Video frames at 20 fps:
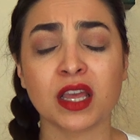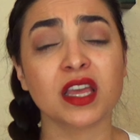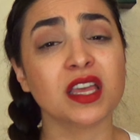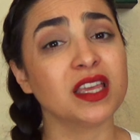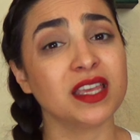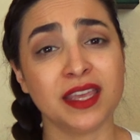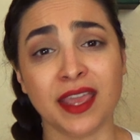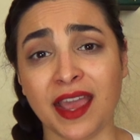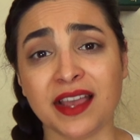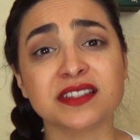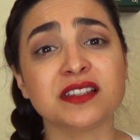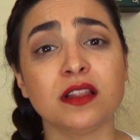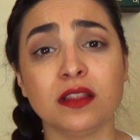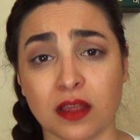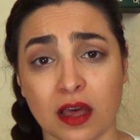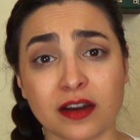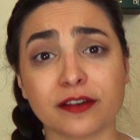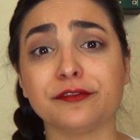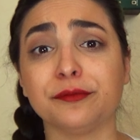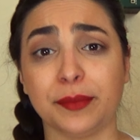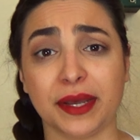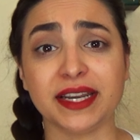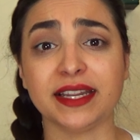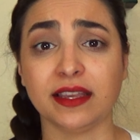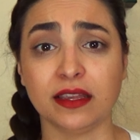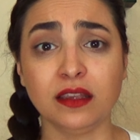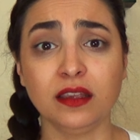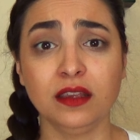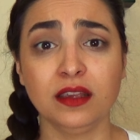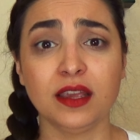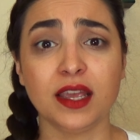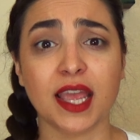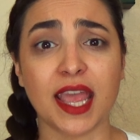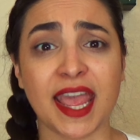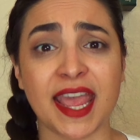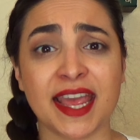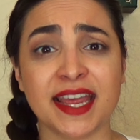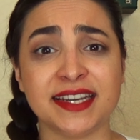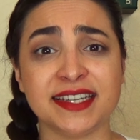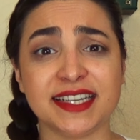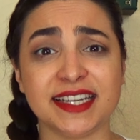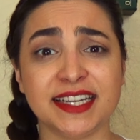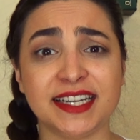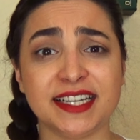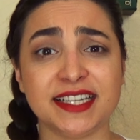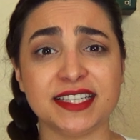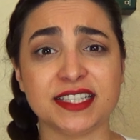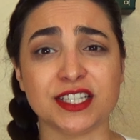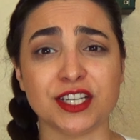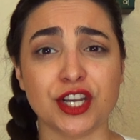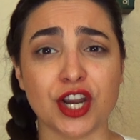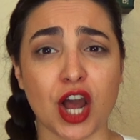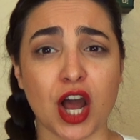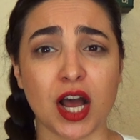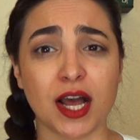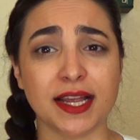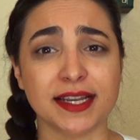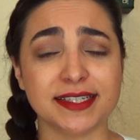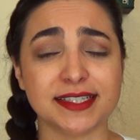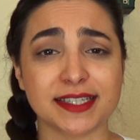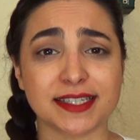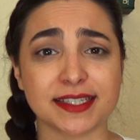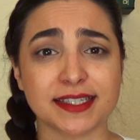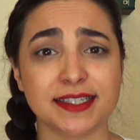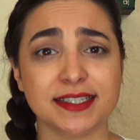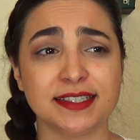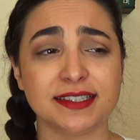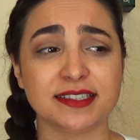He has a lot of money, and it is not